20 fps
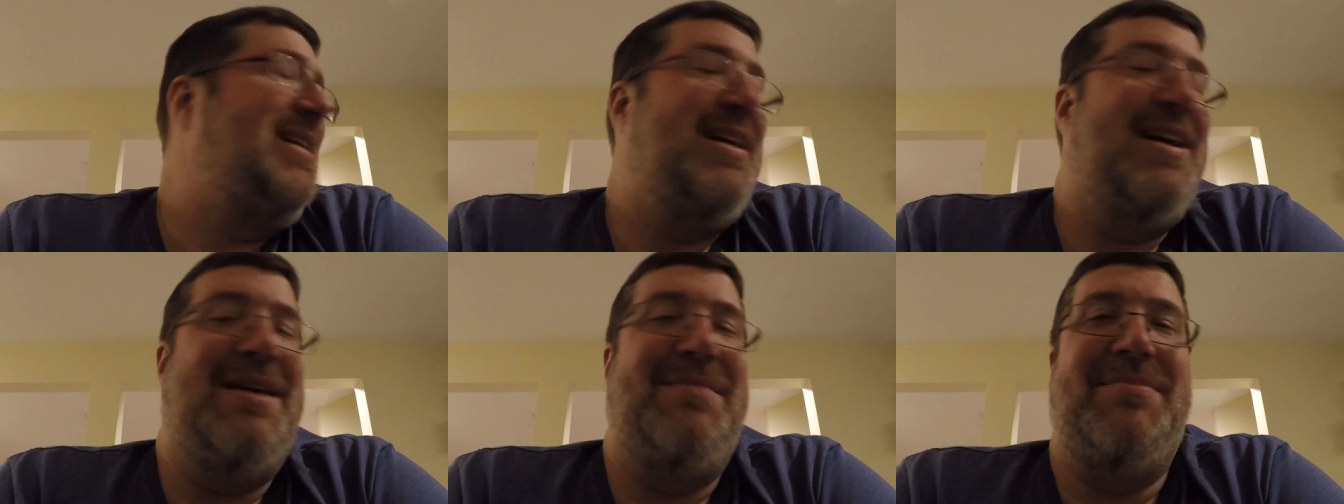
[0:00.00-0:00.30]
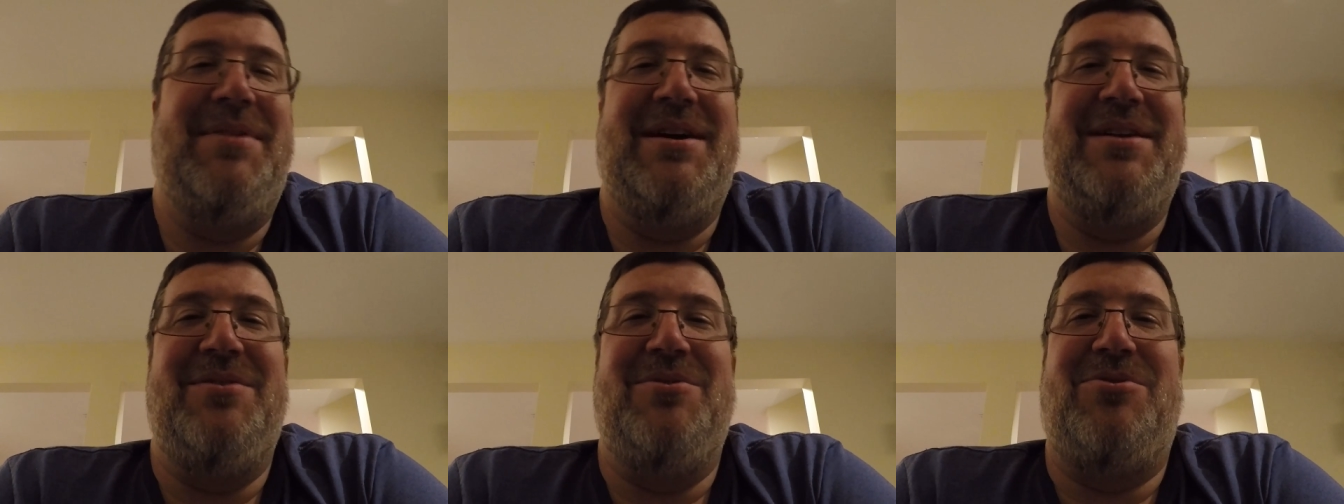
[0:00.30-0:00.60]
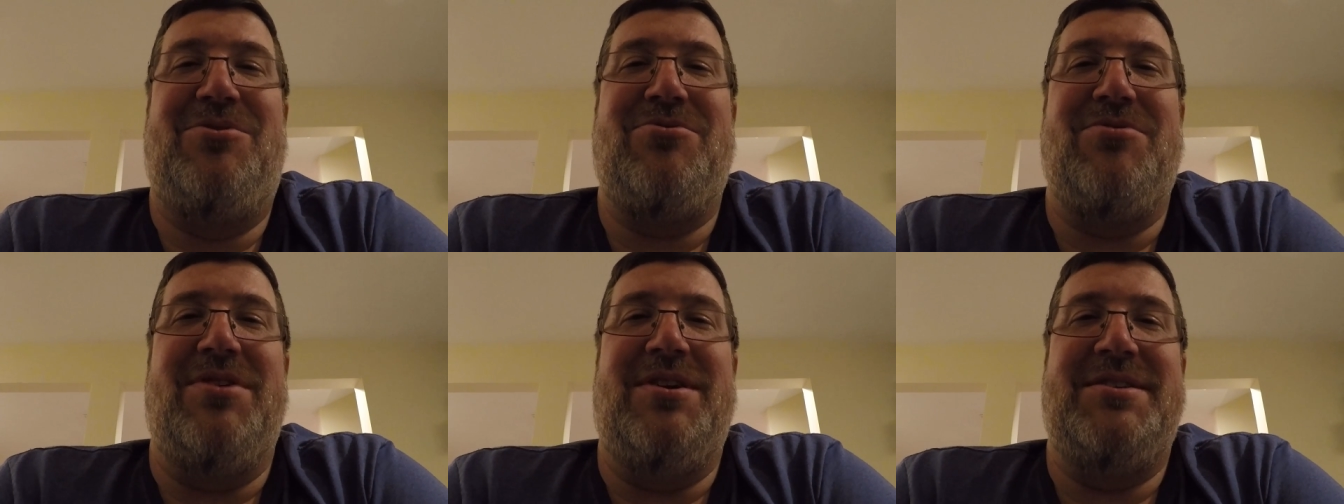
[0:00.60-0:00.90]
I'm not no
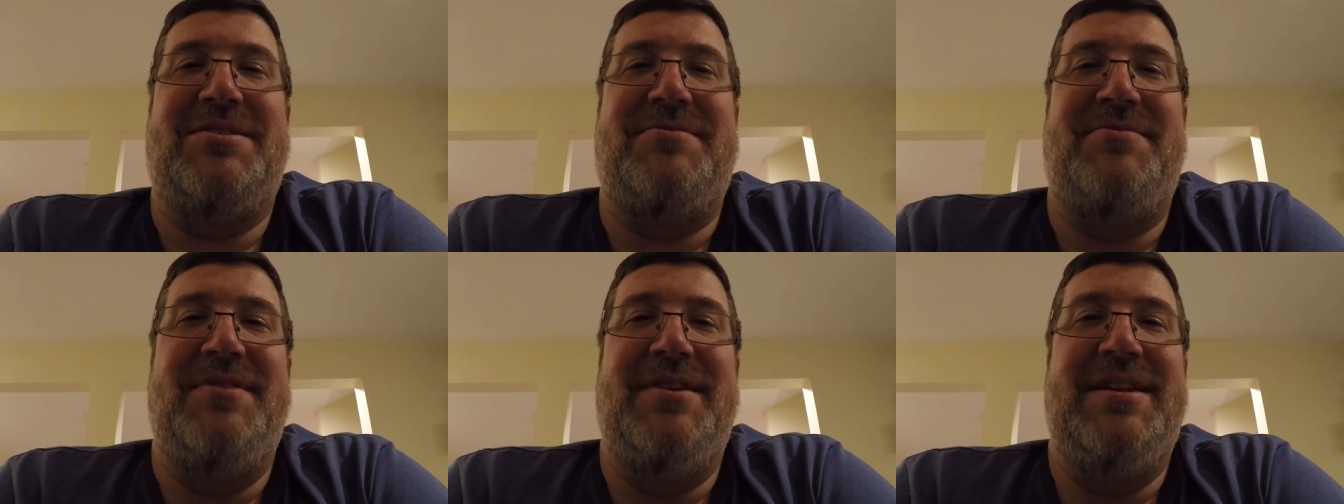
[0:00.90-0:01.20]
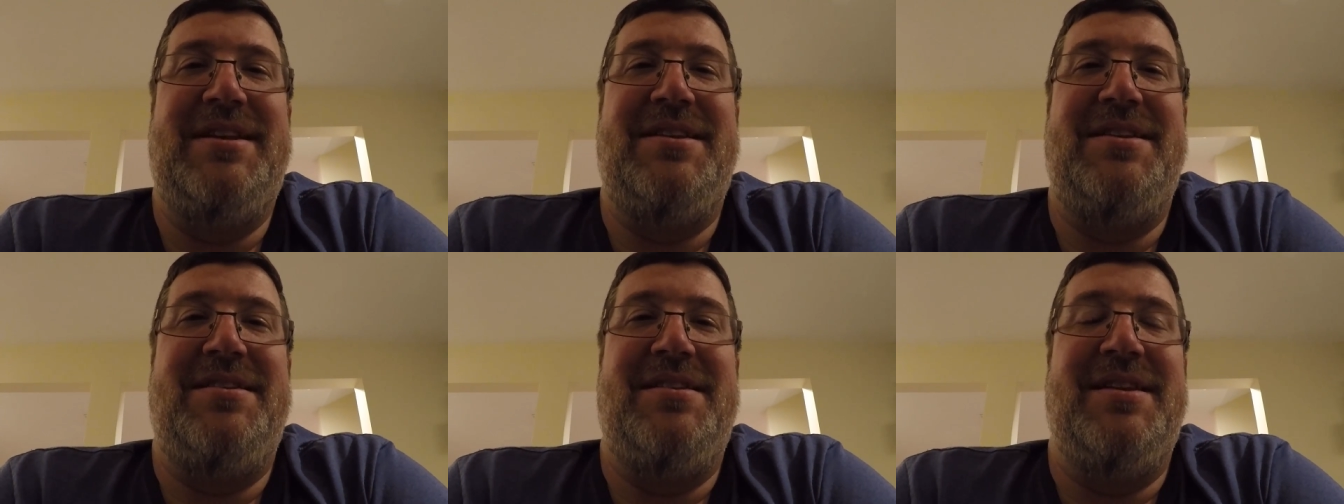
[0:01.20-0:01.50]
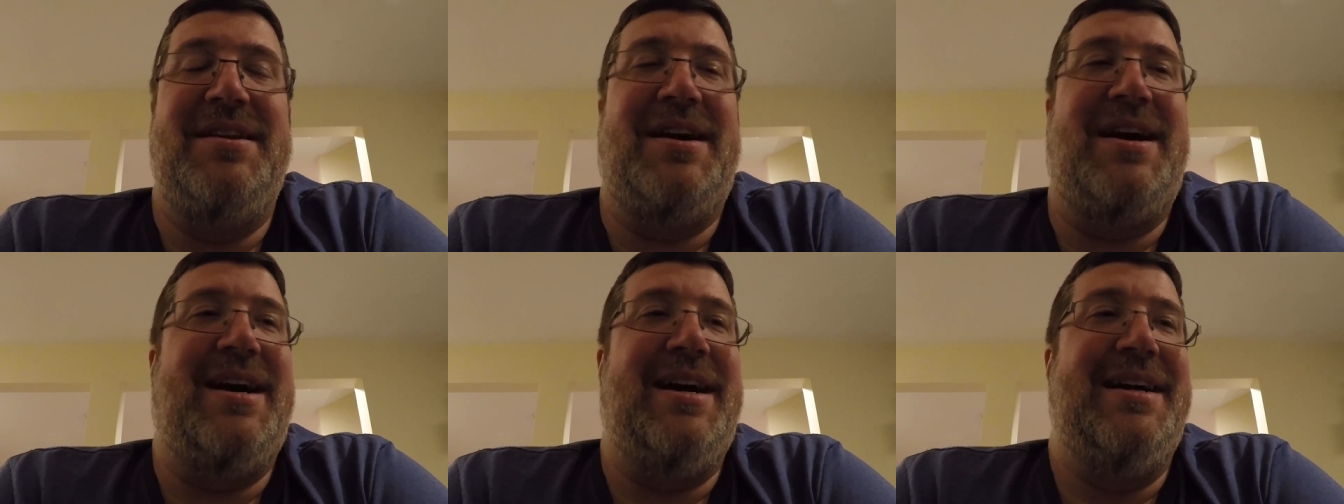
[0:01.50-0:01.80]
CrossFit
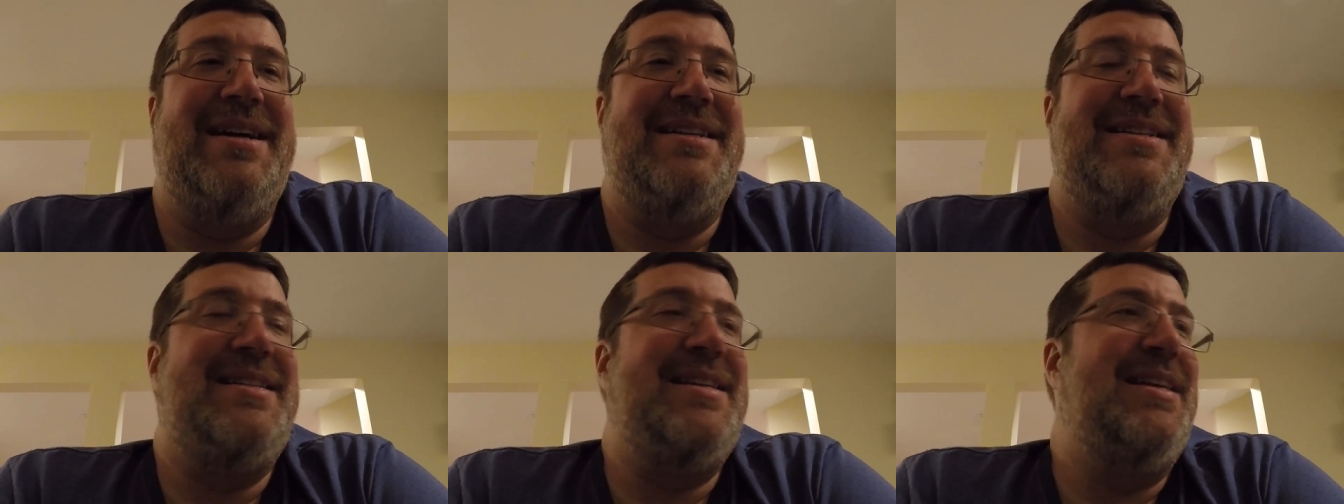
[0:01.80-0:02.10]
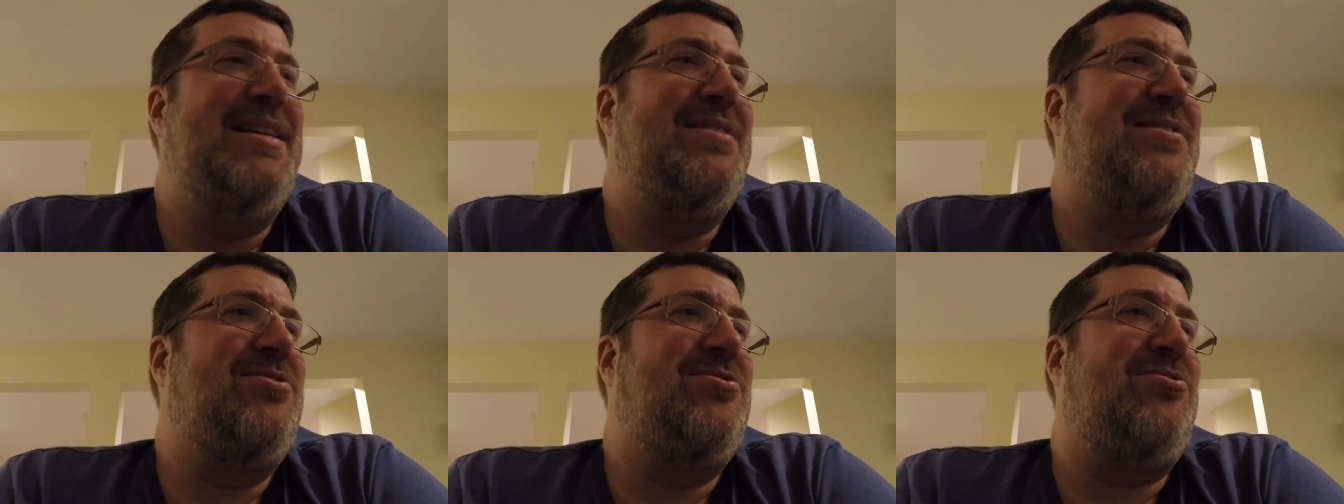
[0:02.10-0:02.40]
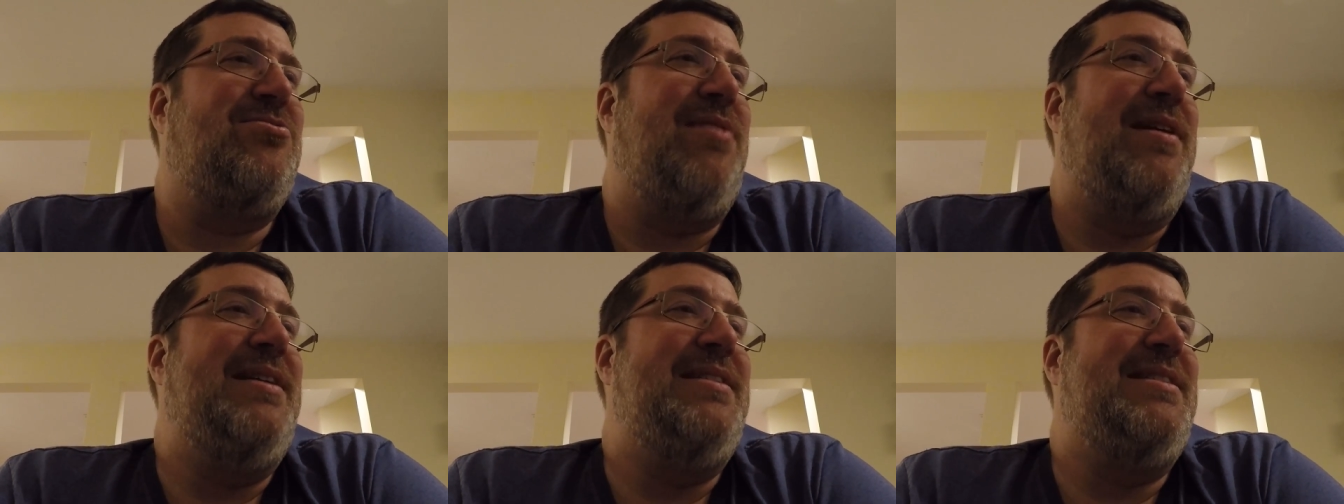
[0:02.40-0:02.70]
high intense
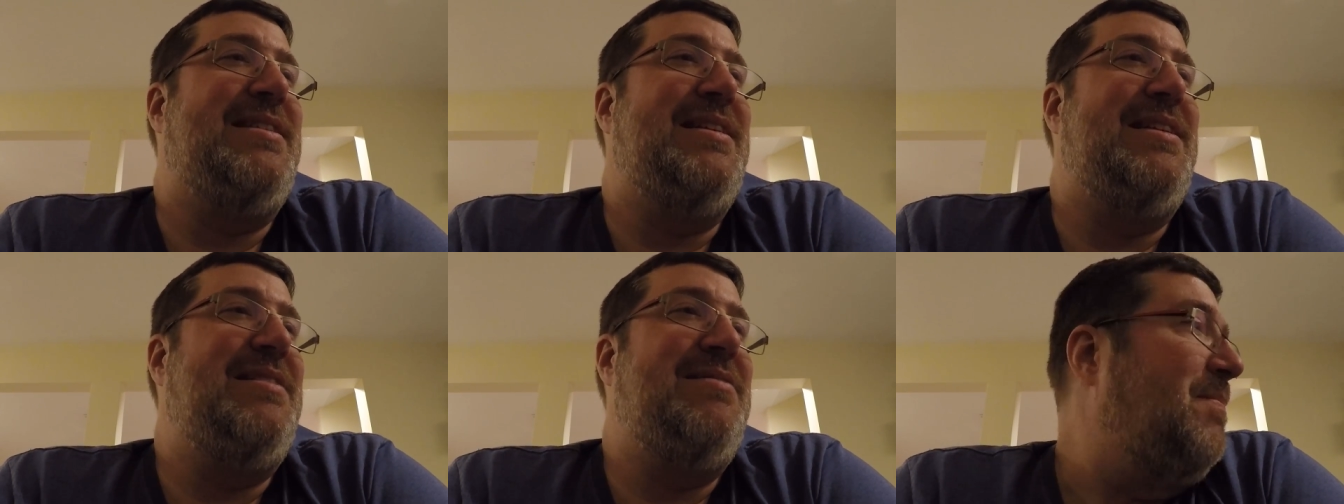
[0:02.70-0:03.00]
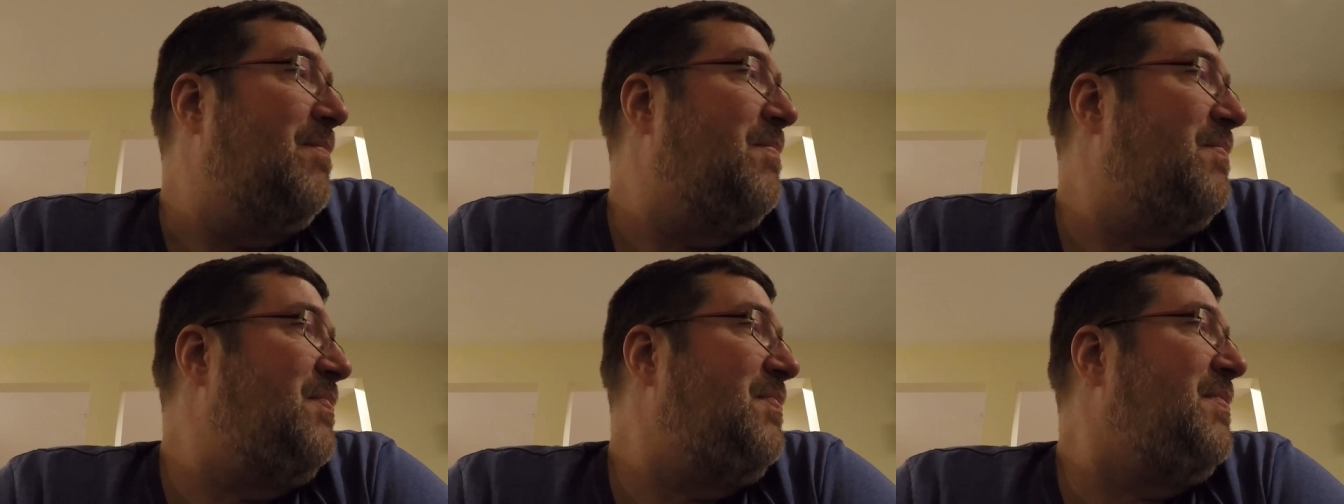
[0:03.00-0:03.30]
crazy.